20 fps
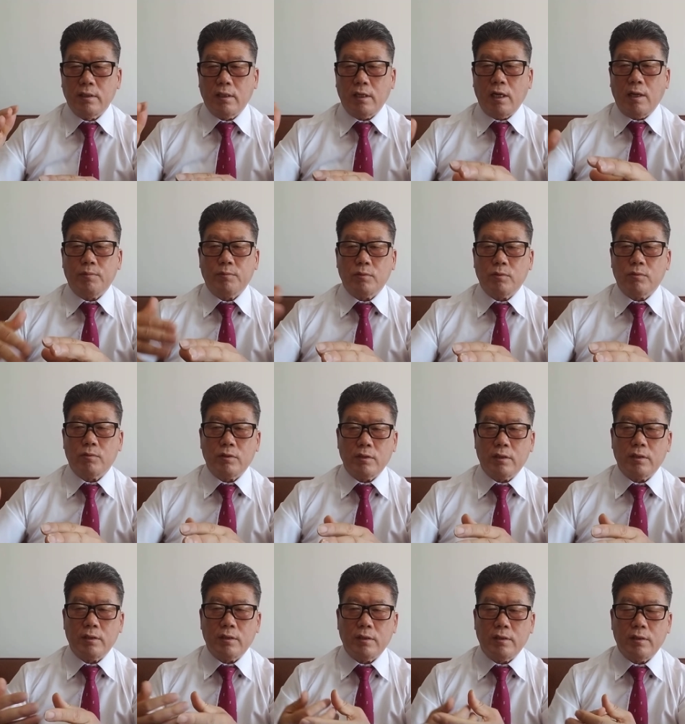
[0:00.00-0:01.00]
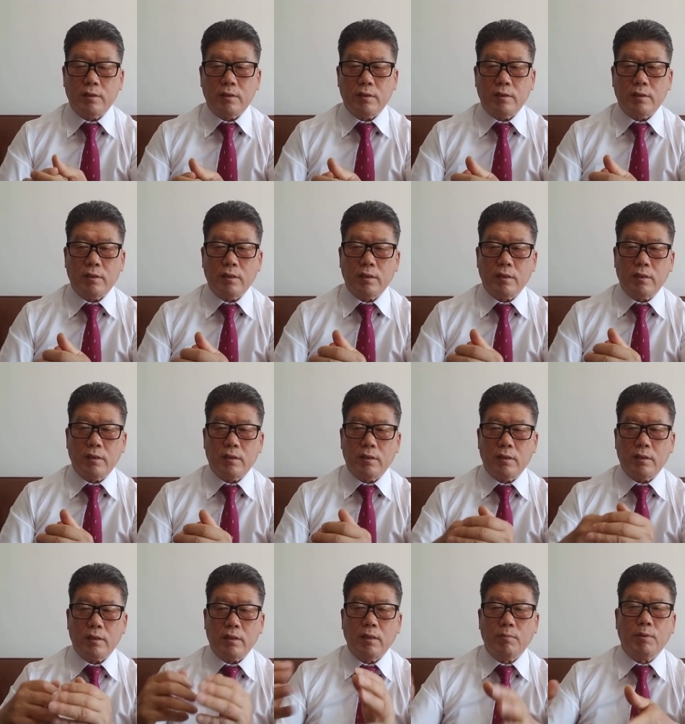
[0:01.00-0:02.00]
up to the
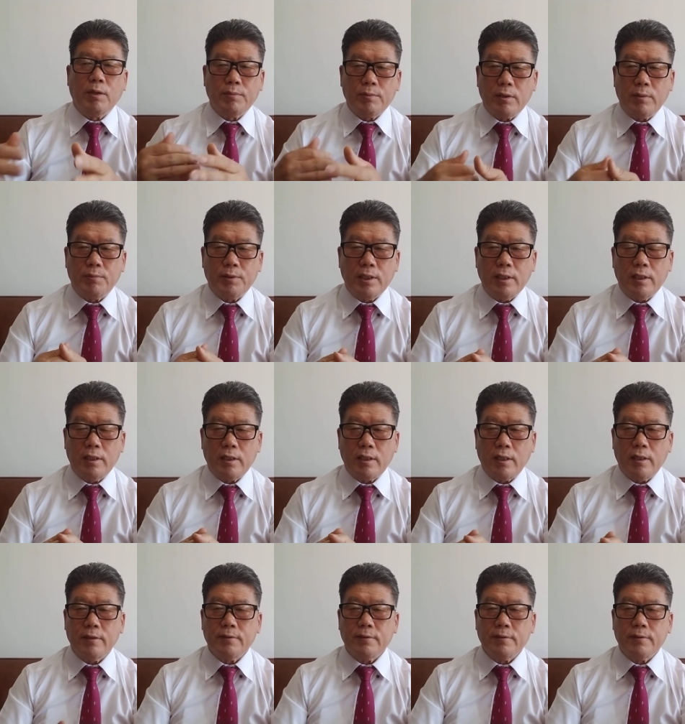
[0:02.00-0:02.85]
confirmed period,